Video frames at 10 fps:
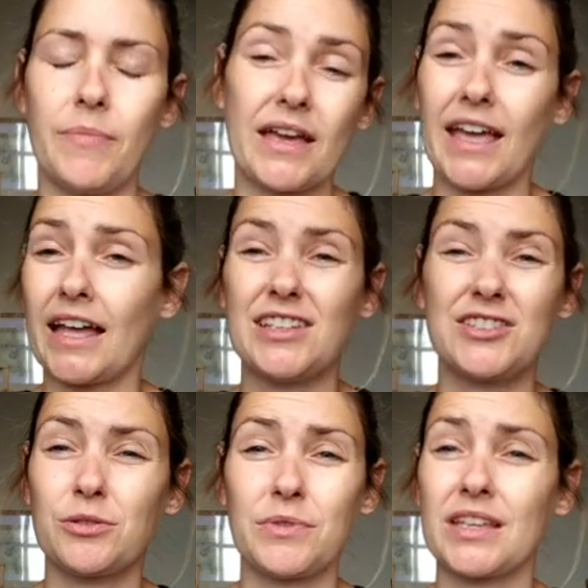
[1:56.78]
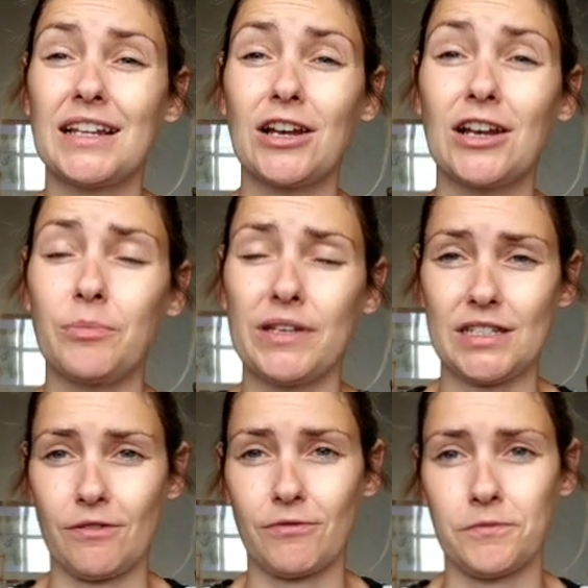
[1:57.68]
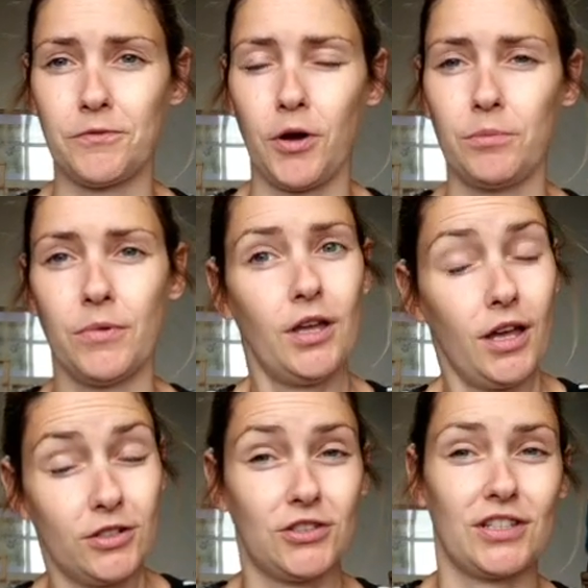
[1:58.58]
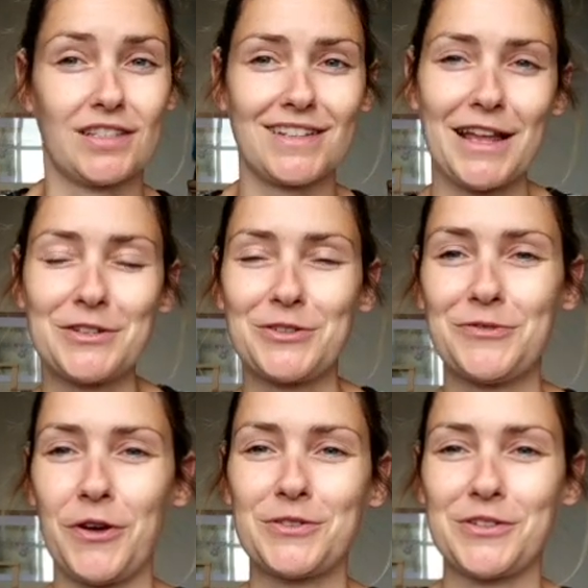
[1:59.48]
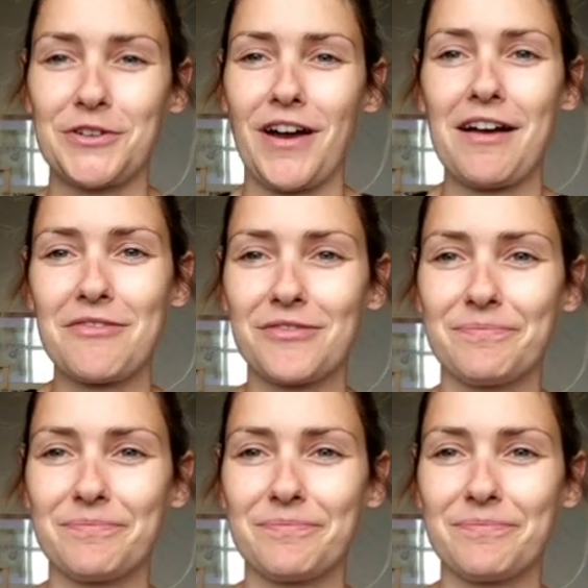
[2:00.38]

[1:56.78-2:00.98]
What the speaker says: again, it's something a little bit different from just a standard photograph.